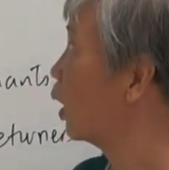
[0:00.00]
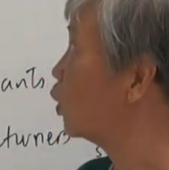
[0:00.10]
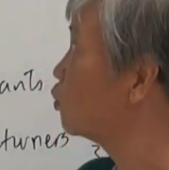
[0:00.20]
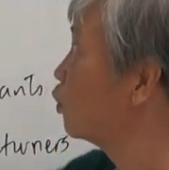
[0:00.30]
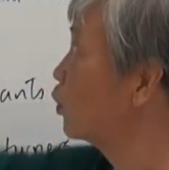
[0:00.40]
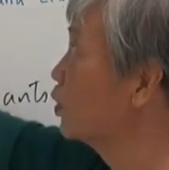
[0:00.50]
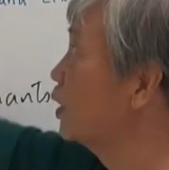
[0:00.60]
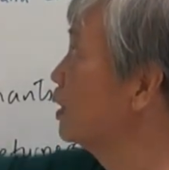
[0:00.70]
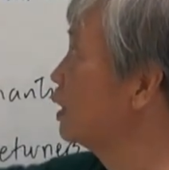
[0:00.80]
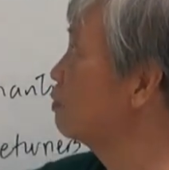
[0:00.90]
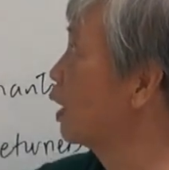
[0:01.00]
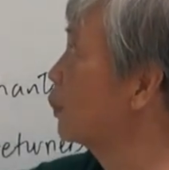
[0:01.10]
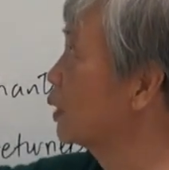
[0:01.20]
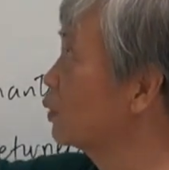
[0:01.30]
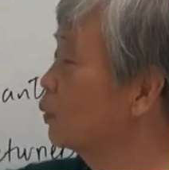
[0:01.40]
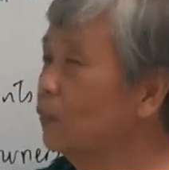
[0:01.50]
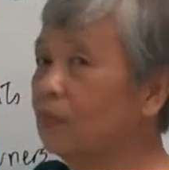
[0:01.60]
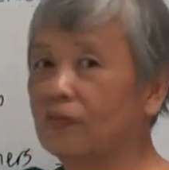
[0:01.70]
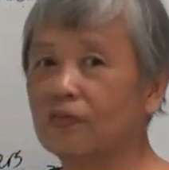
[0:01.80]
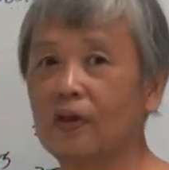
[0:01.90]
14 divided by 2
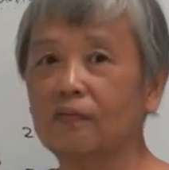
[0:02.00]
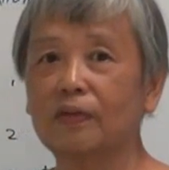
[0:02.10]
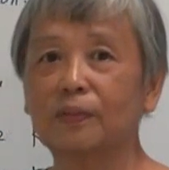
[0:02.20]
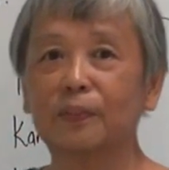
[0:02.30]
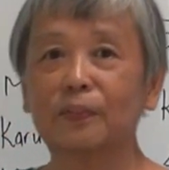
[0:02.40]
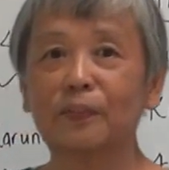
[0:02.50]
is 7.